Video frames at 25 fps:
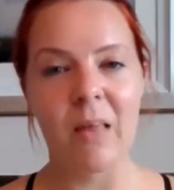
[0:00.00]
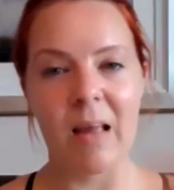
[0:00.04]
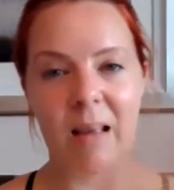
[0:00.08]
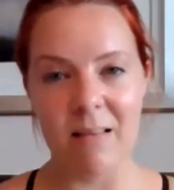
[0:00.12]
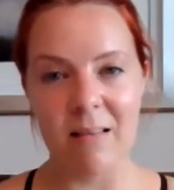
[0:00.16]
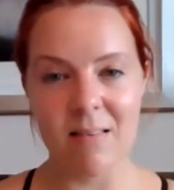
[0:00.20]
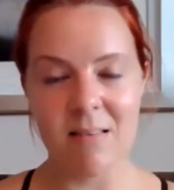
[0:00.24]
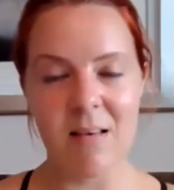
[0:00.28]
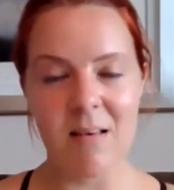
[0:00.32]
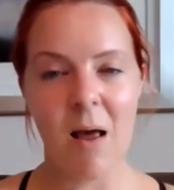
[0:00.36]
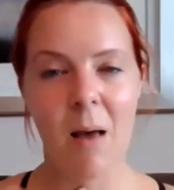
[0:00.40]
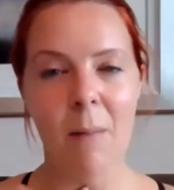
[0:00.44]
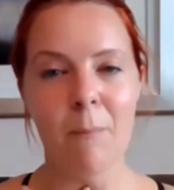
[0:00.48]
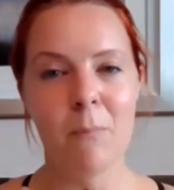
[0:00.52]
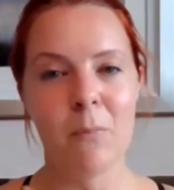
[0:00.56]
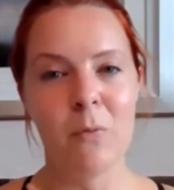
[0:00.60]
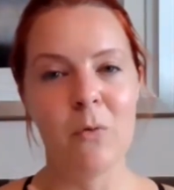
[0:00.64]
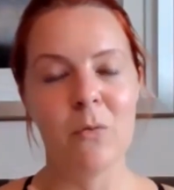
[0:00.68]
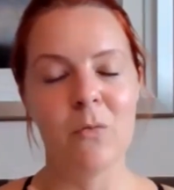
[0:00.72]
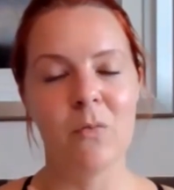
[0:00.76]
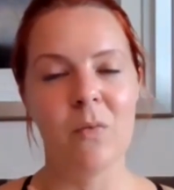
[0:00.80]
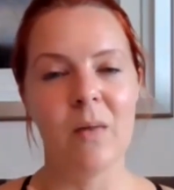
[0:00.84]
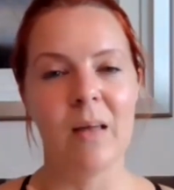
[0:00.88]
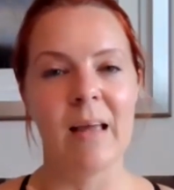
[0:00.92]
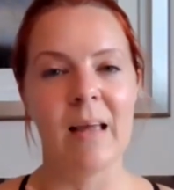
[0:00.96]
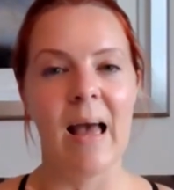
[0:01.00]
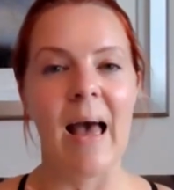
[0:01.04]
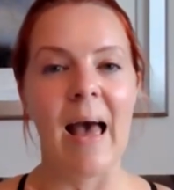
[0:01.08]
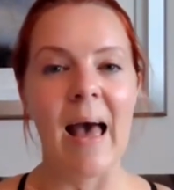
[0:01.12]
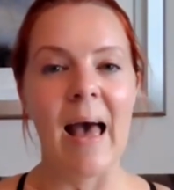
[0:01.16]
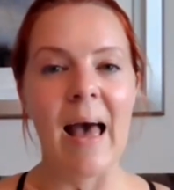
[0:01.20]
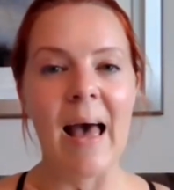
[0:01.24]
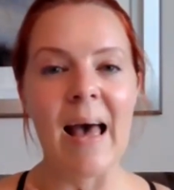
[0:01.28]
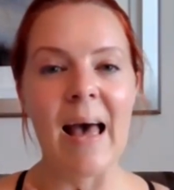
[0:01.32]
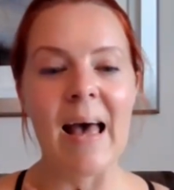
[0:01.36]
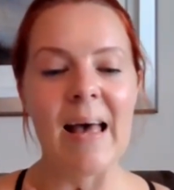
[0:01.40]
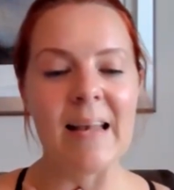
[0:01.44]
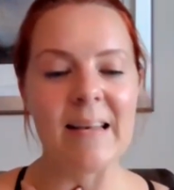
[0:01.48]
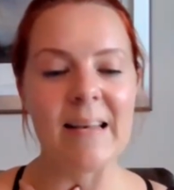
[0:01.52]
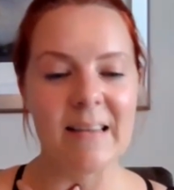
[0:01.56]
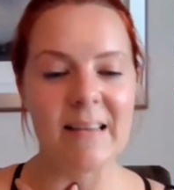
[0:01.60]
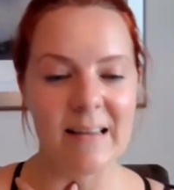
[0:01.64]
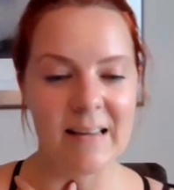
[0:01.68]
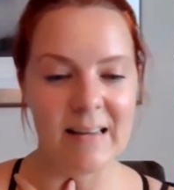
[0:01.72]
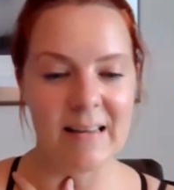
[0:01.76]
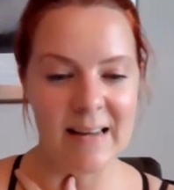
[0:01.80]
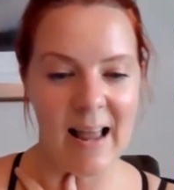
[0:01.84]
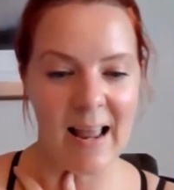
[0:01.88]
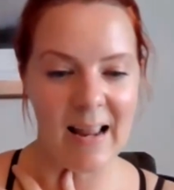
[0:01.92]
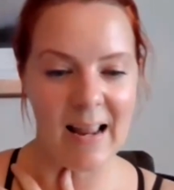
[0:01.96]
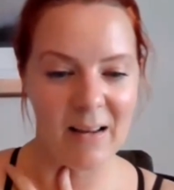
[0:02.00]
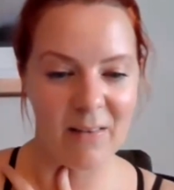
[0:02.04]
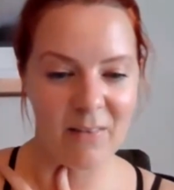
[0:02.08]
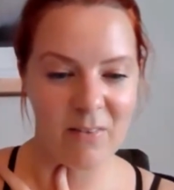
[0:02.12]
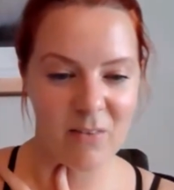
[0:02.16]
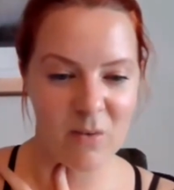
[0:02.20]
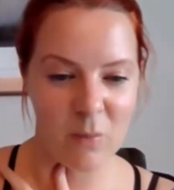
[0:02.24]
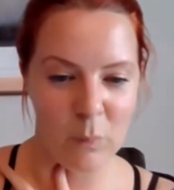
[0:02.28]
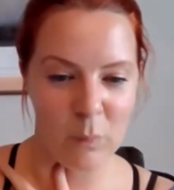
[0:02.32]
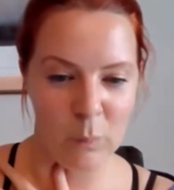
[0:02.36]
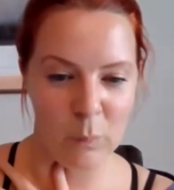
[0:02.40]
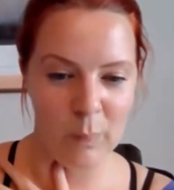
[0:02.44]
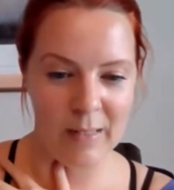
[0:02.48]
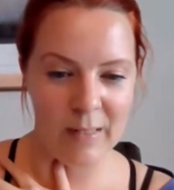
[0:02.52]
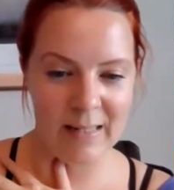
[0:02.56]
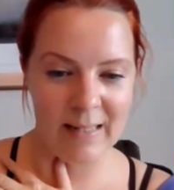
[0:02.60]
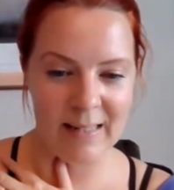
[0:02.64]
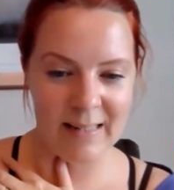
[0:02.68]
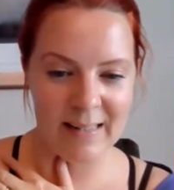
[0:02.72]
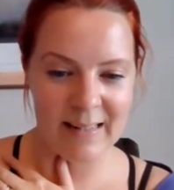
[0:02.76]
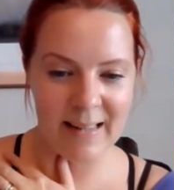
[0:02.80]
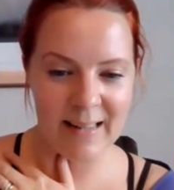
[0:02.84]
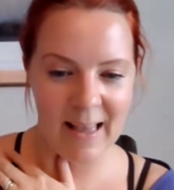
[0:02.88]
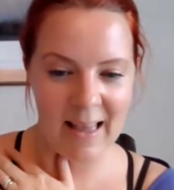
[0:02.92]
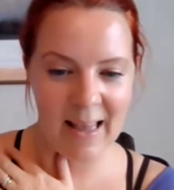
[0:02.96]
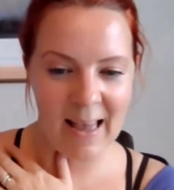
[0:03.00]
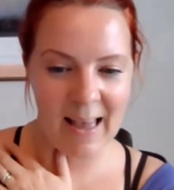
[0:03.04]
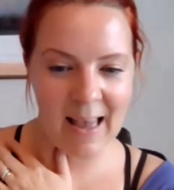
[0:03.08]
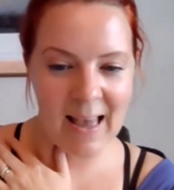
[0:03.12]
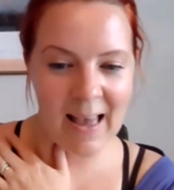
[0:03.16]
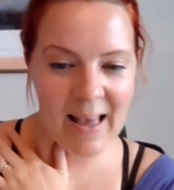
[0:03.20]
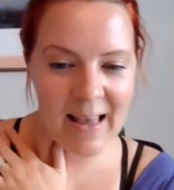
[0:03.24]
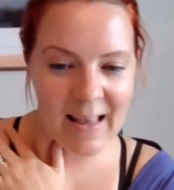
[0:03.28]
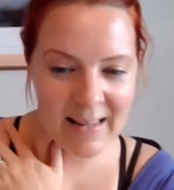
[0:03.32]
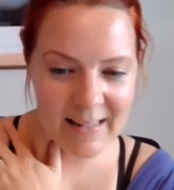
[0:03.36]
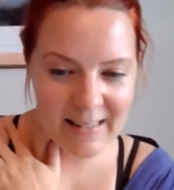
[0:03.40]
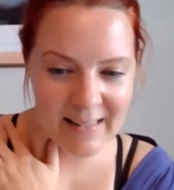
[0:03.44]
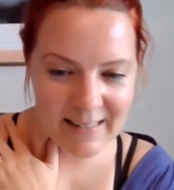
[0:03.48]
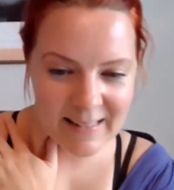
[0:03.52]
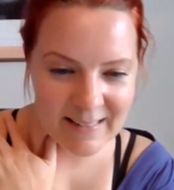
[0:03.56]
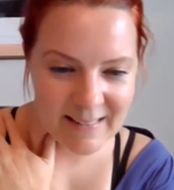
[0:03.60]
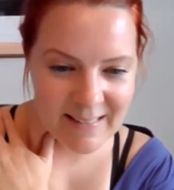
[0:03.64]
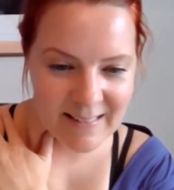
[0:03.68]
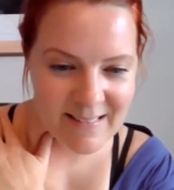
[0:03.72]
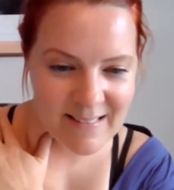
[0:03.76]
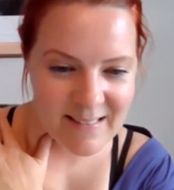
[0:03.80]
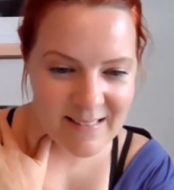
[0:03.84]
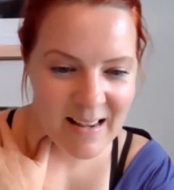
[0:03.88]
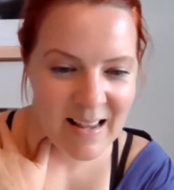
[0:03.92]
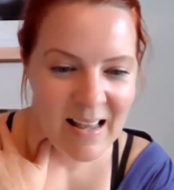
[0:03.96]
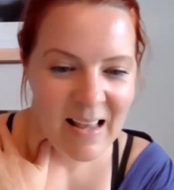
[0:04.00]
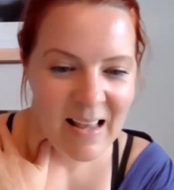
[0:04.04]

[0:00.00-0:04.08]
Things start moving ahead next weekend.